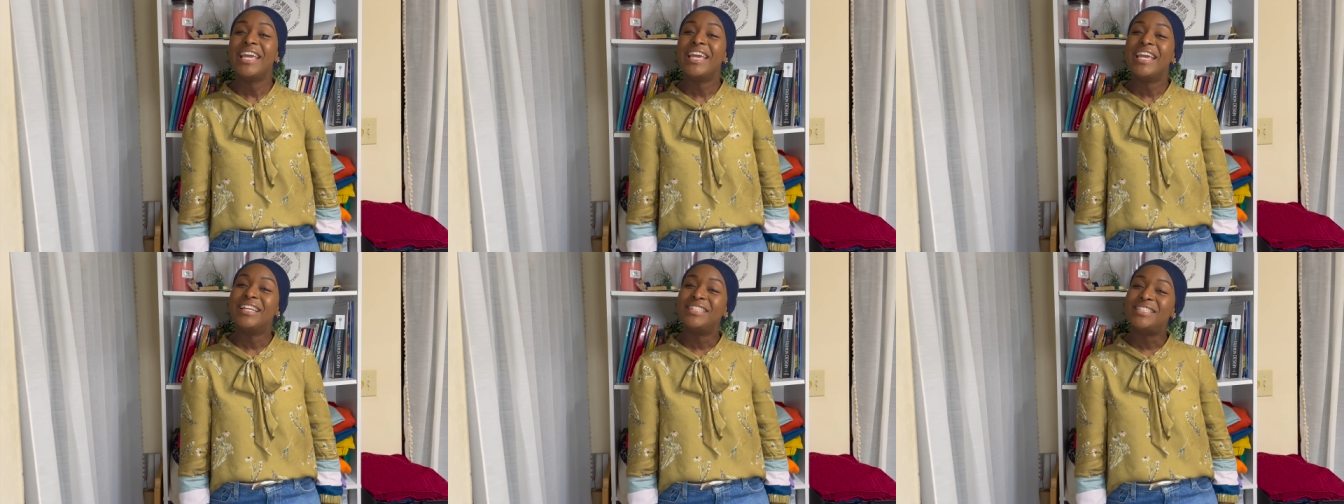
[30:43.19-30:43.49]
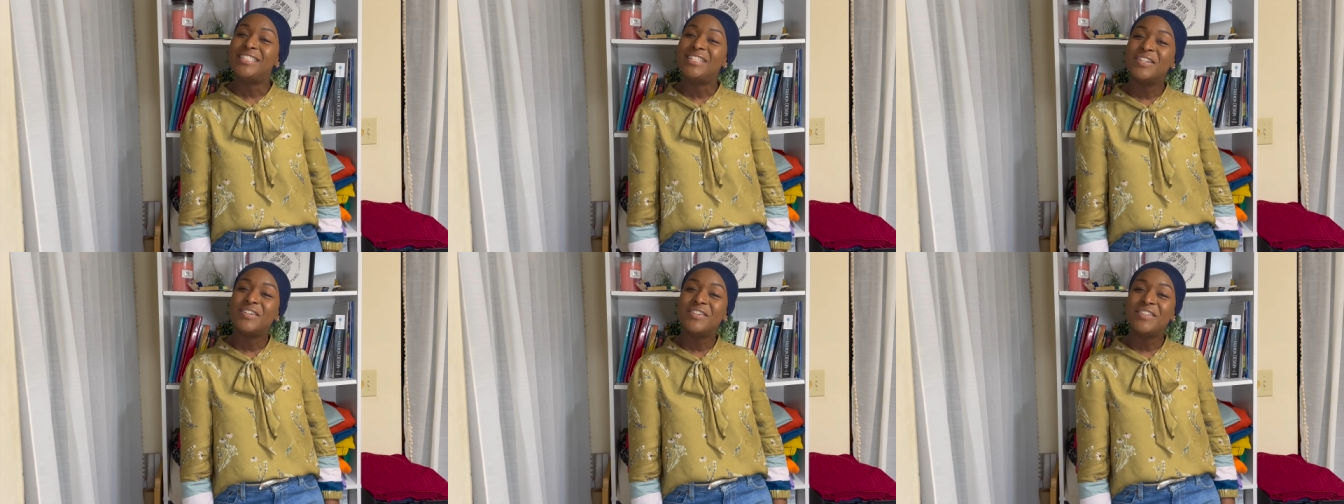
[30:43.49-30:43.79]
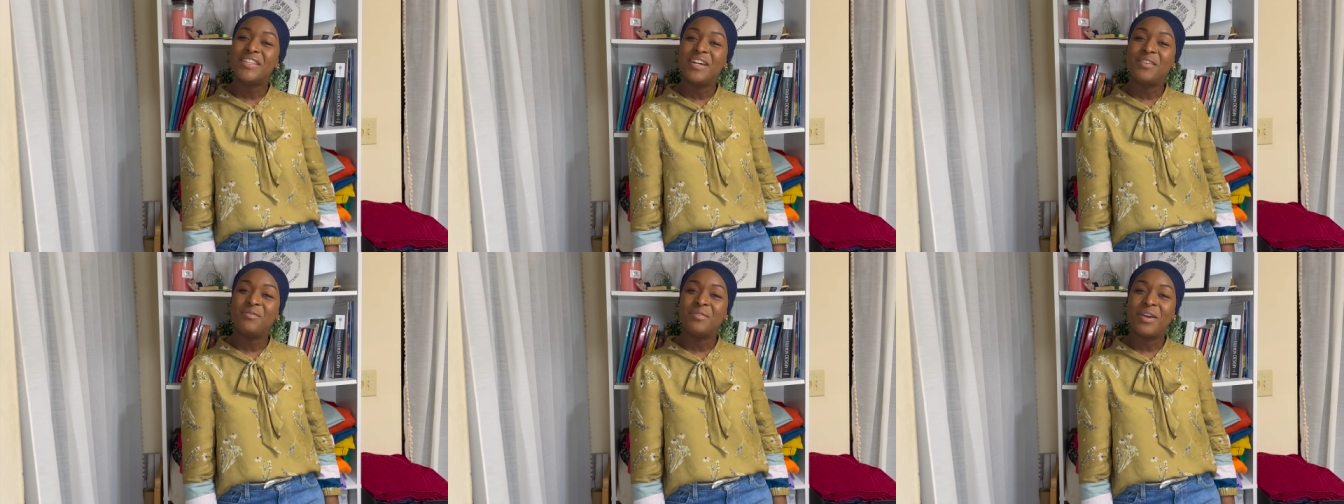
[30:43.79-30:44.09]
Until
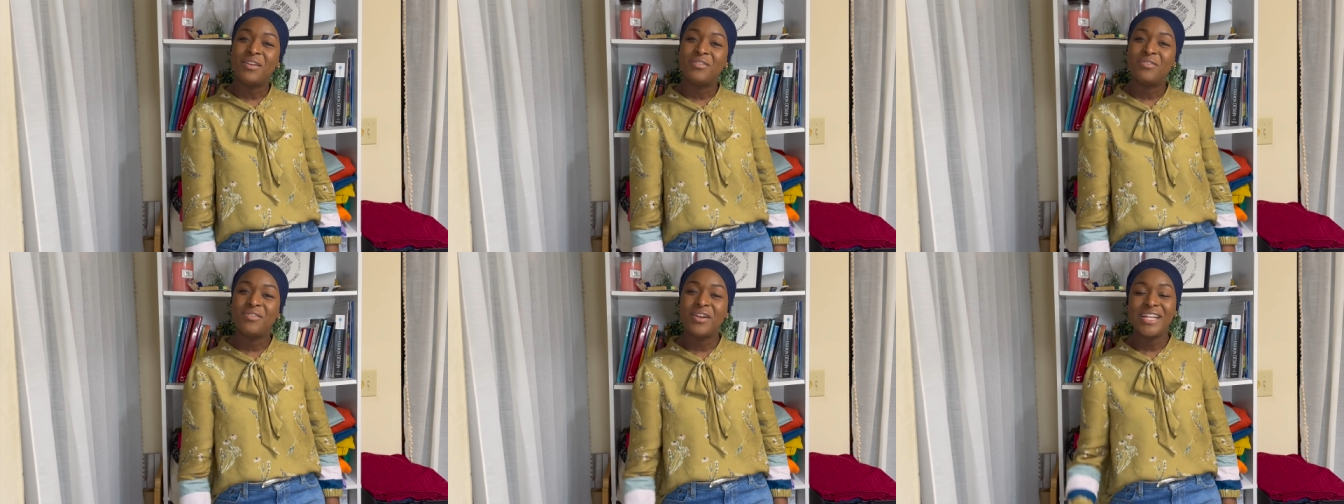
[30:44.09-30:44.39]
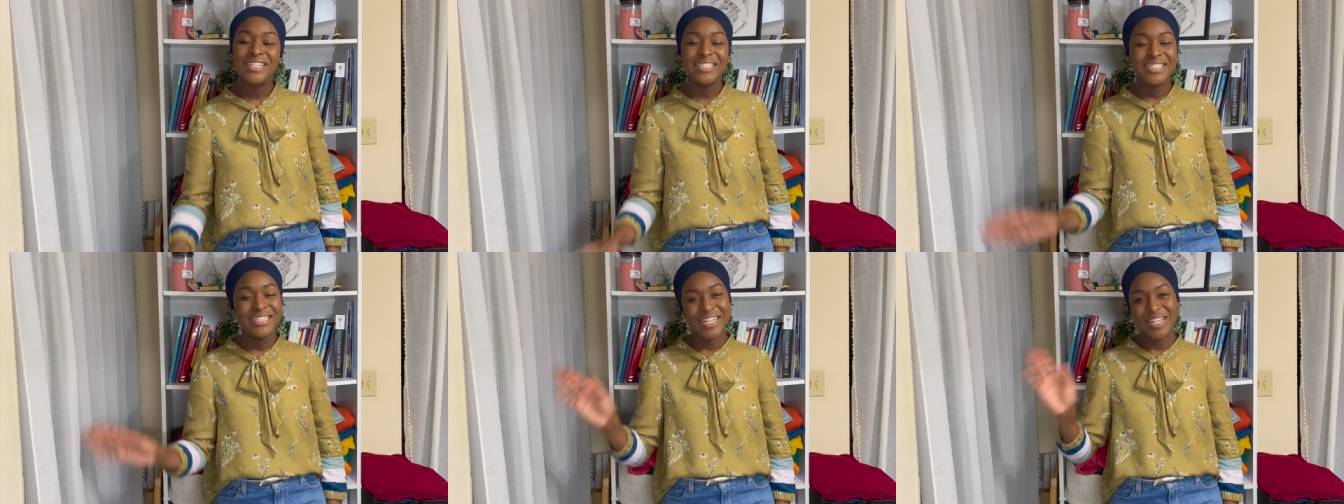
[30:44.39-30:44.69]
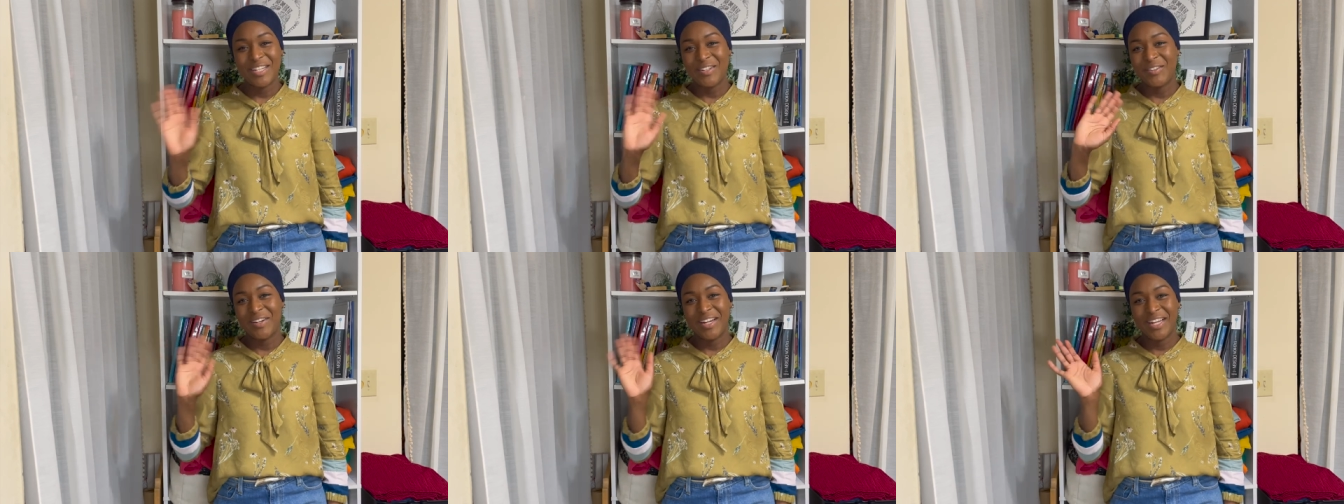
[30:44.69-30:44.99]
then, my friends,
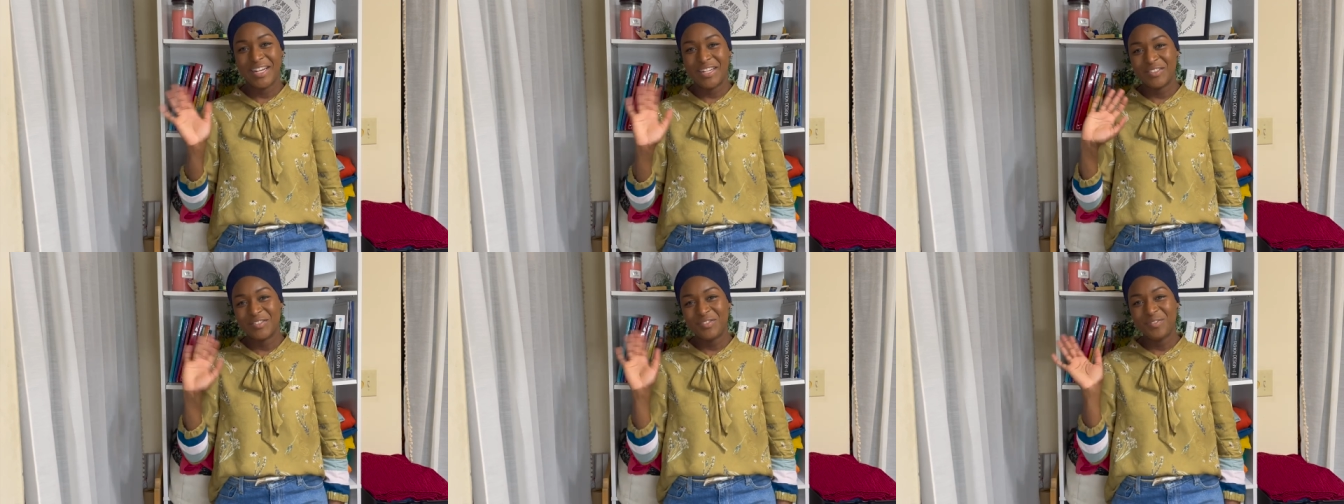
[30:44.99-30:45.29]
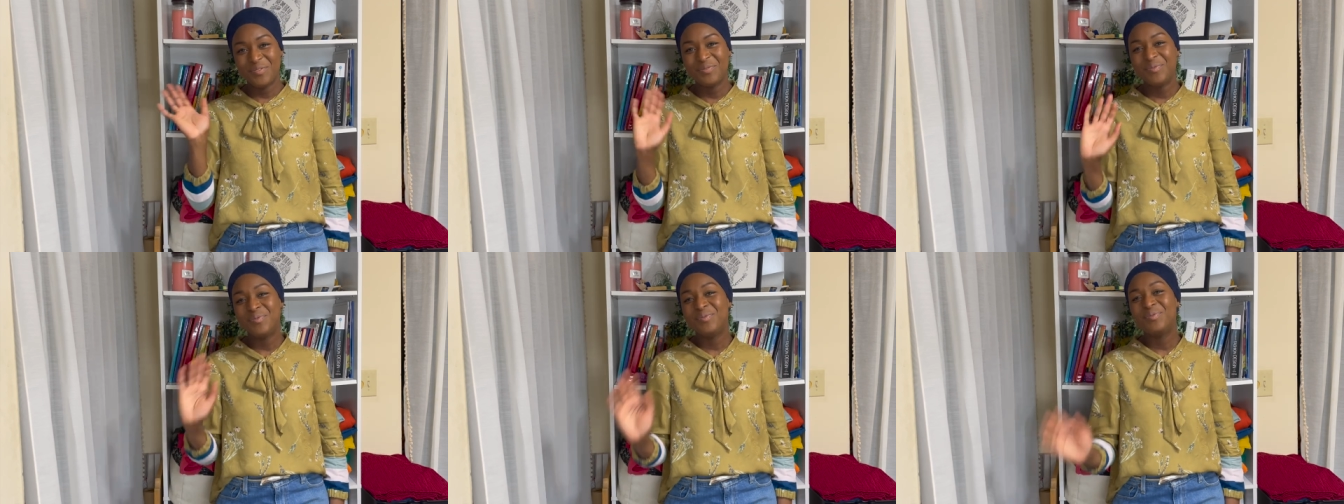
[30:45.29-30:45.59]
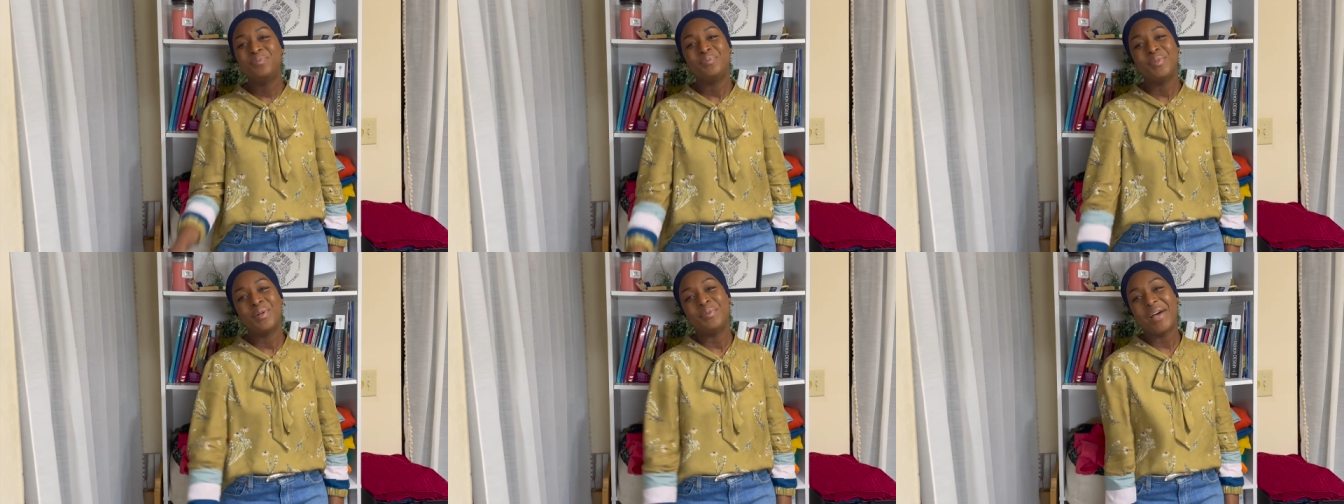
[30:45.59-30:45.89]
stay creative.
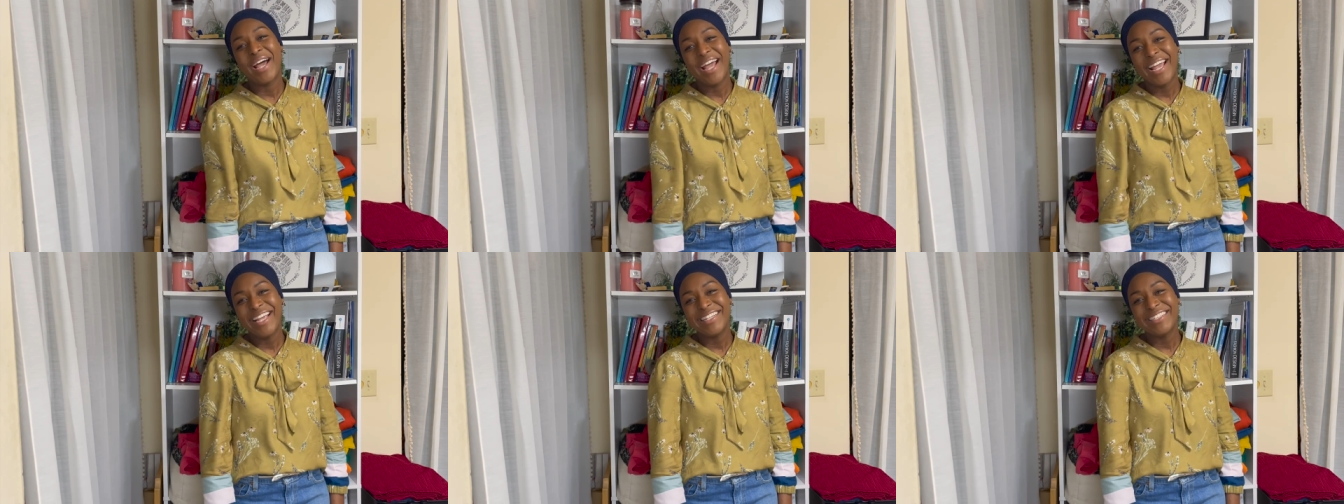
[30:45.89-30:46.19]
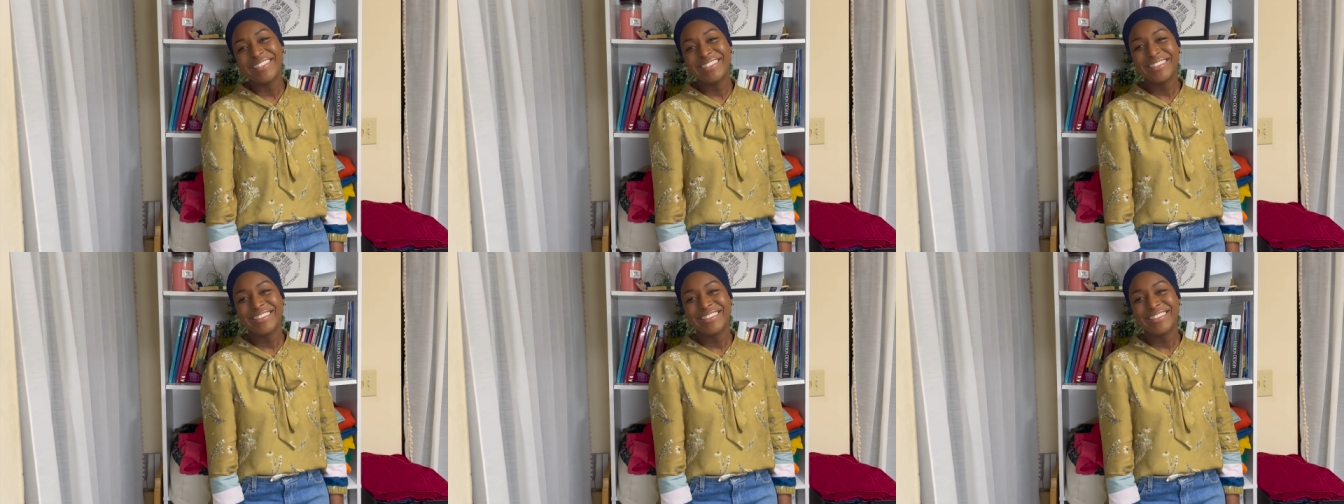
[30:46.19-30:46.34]
Bye-bye.